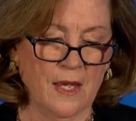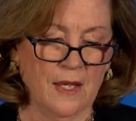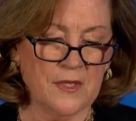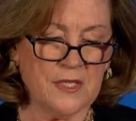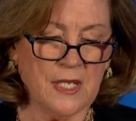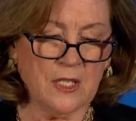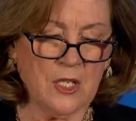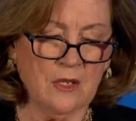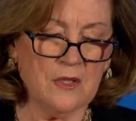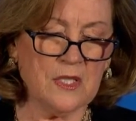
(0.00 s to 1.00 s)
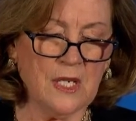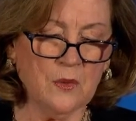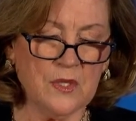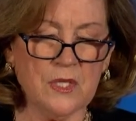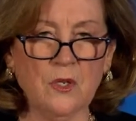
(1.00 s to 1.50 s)

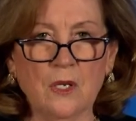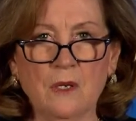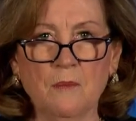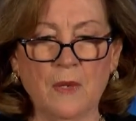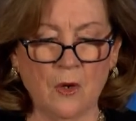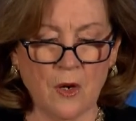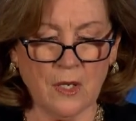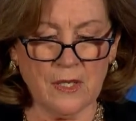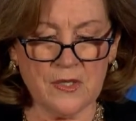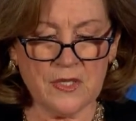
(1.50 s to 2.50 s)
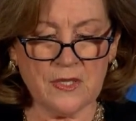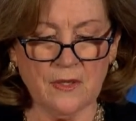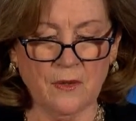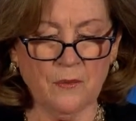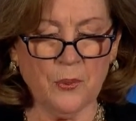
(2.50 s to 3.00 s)
Secretary Mayorkas'
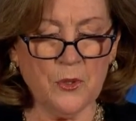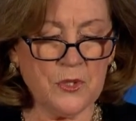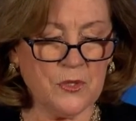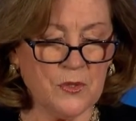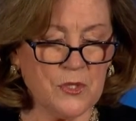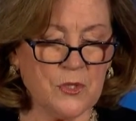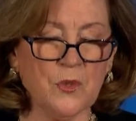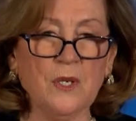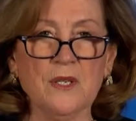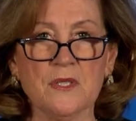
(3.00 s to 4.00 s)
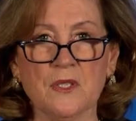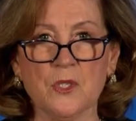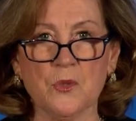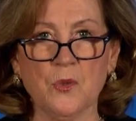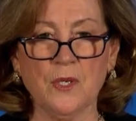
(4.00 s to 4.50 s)
personal story is
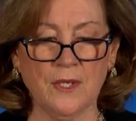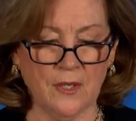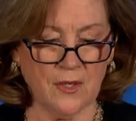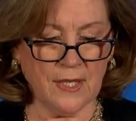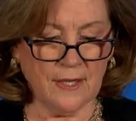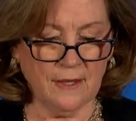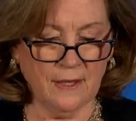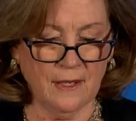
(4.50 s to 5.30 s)
extraordinary.